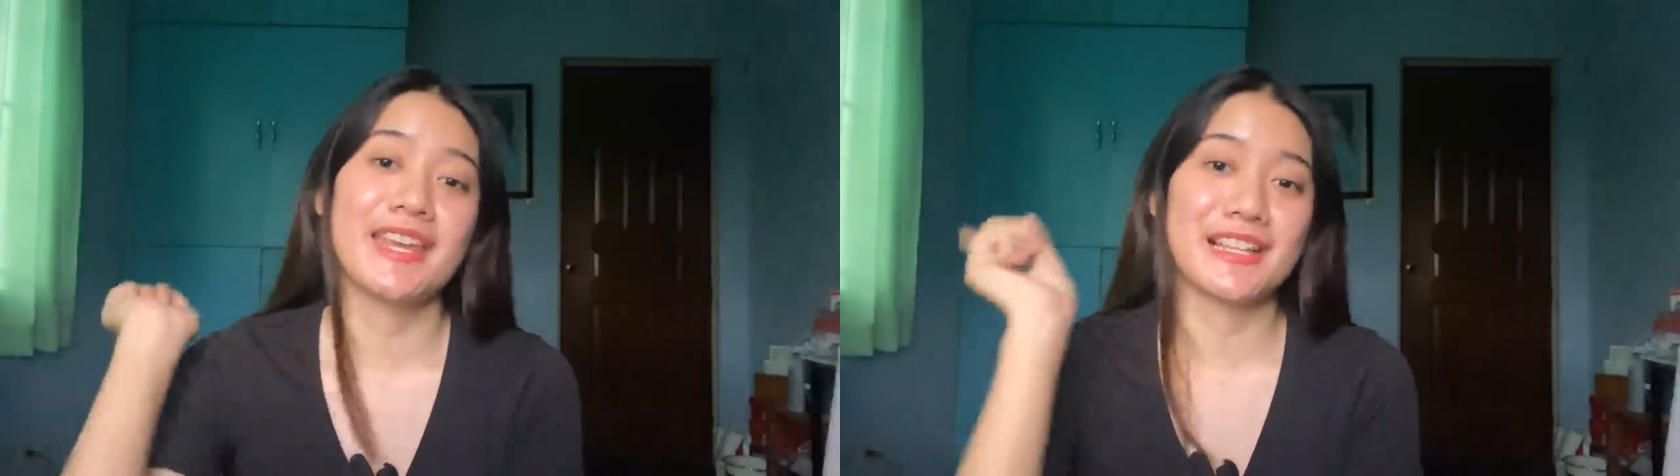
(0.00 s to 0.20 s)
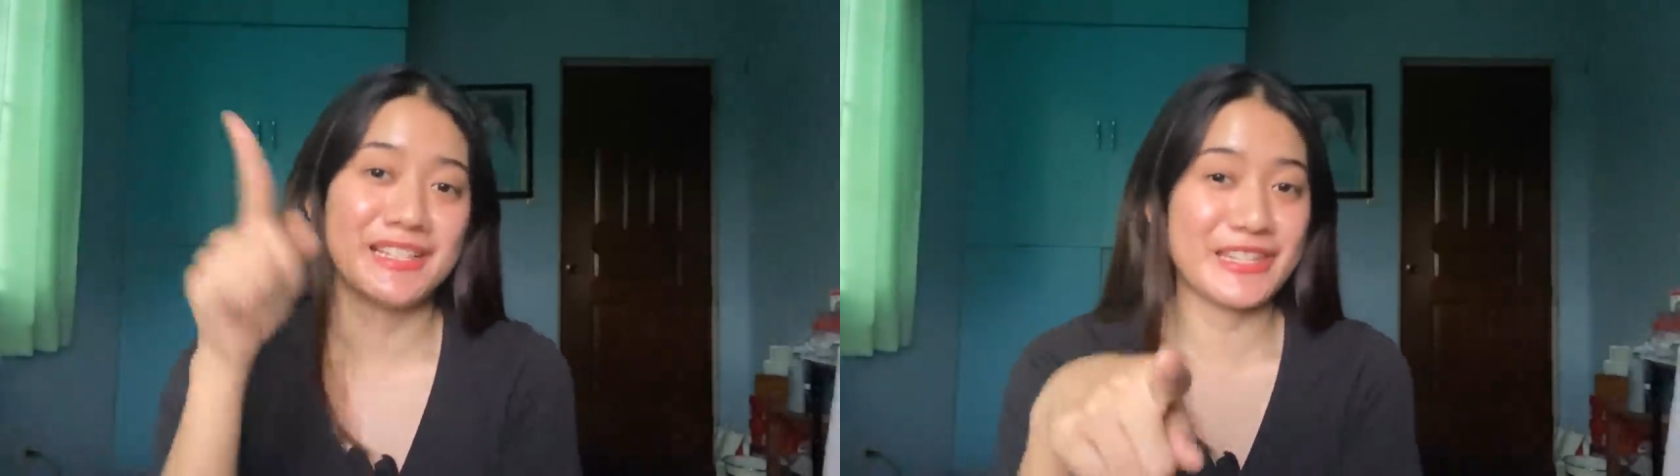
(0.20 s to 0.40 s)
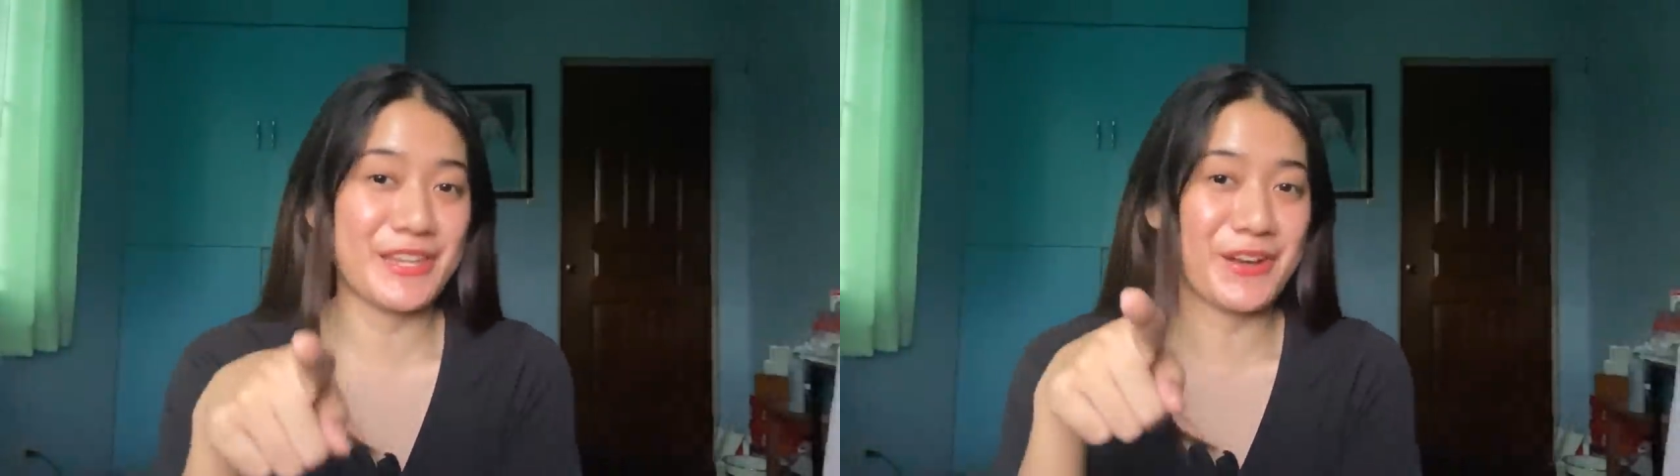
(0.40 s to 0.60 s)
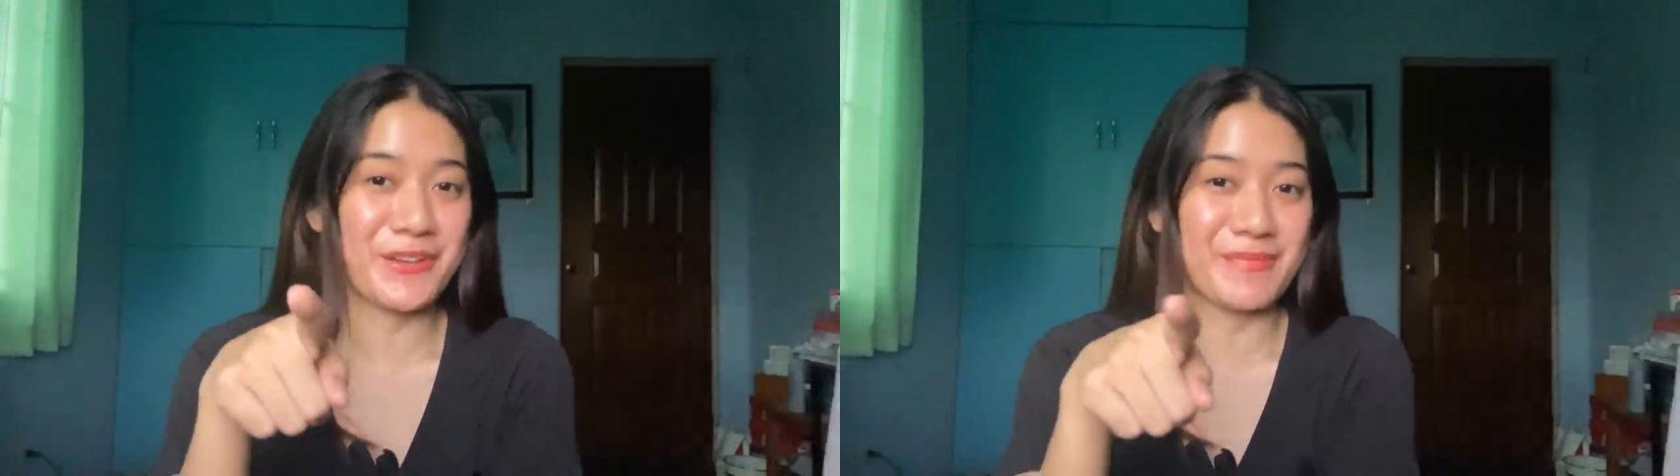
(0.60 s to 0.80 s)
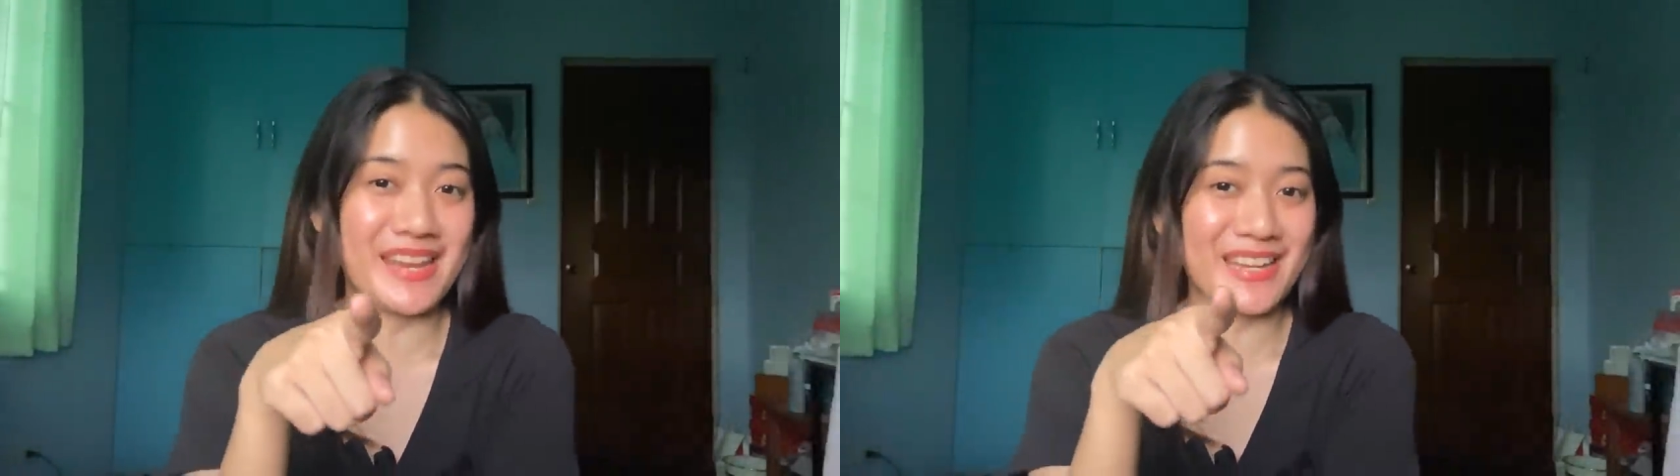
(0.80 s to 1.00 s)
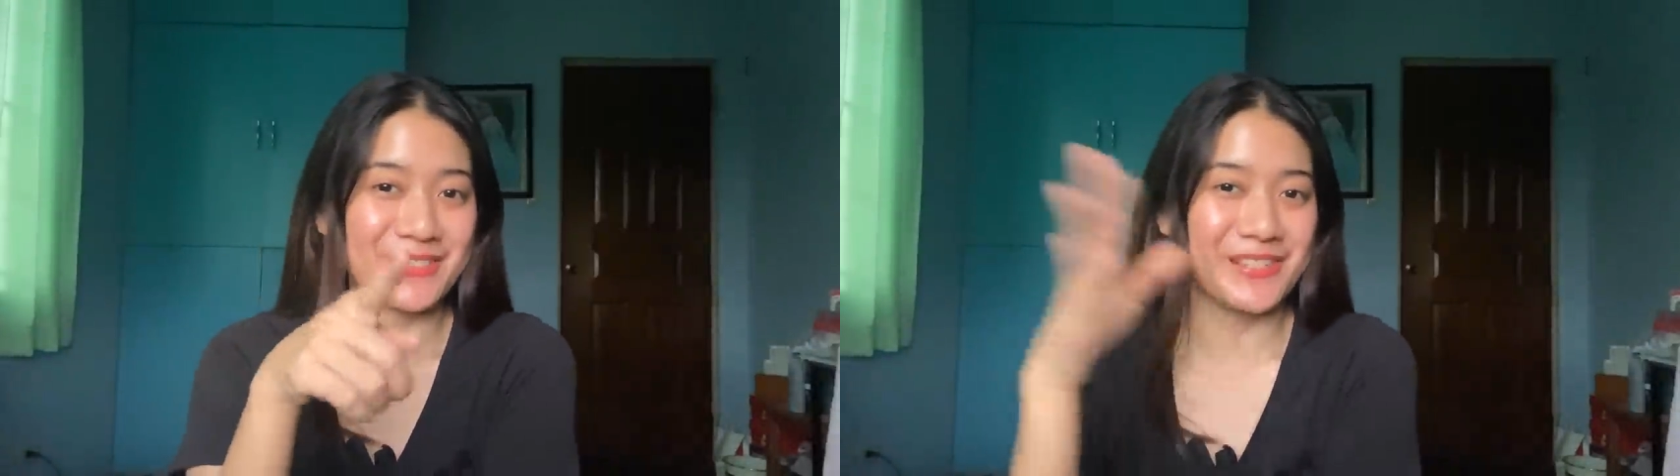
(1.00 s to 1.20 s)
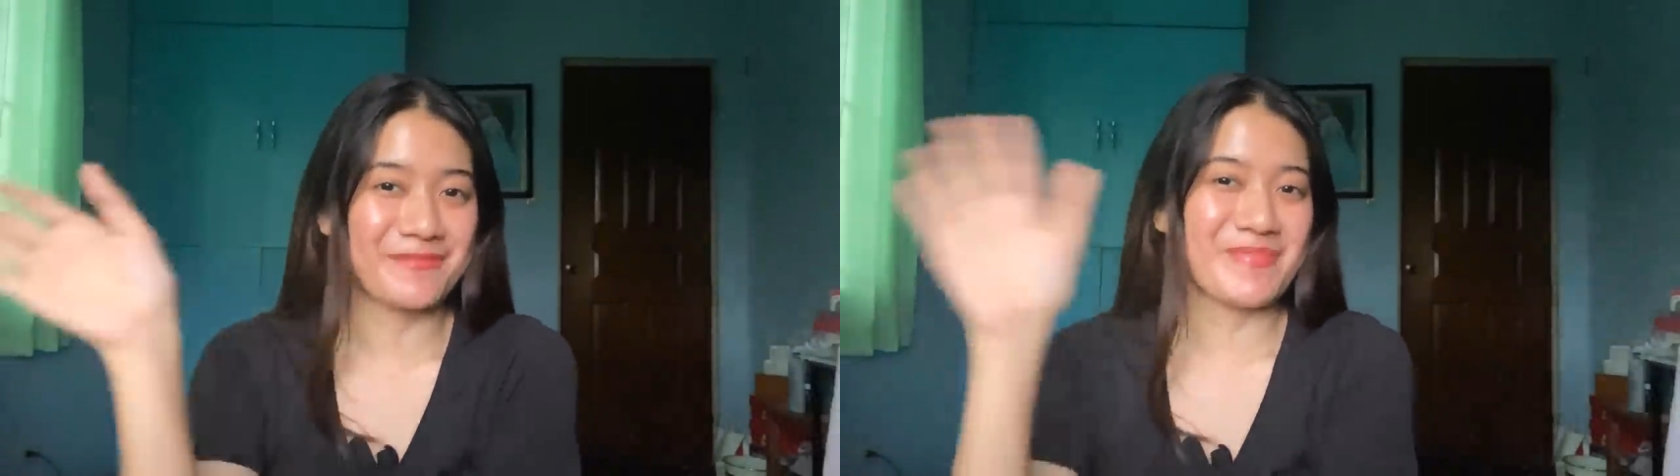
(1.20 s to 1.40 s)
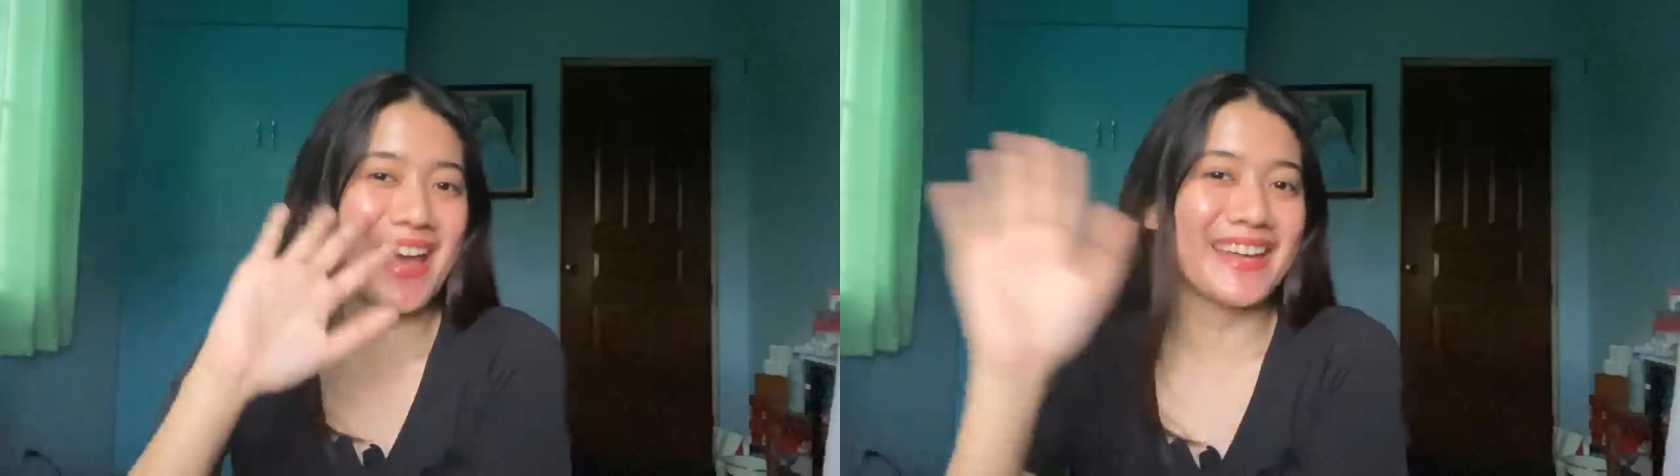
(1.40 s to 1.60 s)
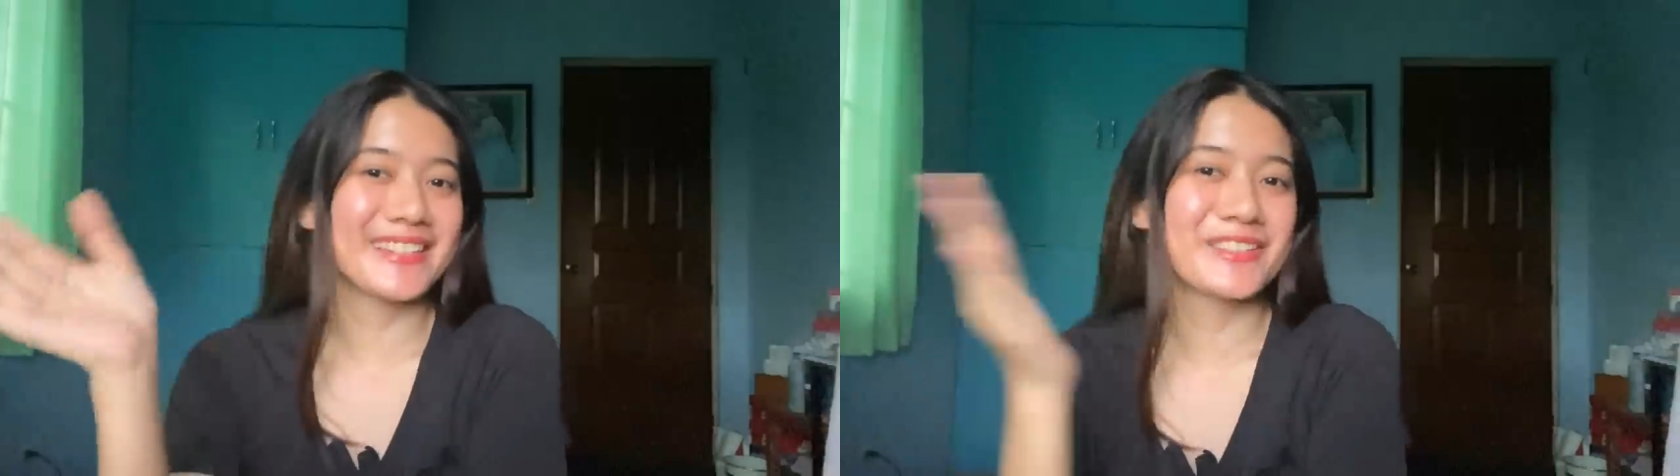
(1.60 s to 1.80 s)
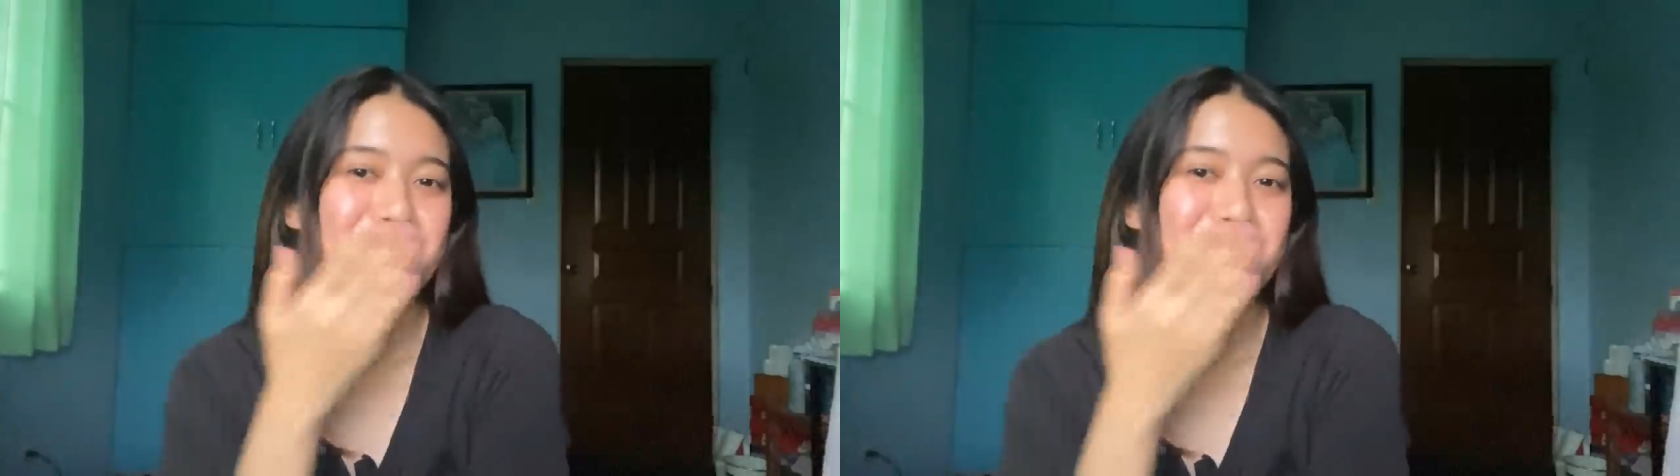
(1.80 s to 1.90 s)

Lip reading: and I'll see you on my next one, bye!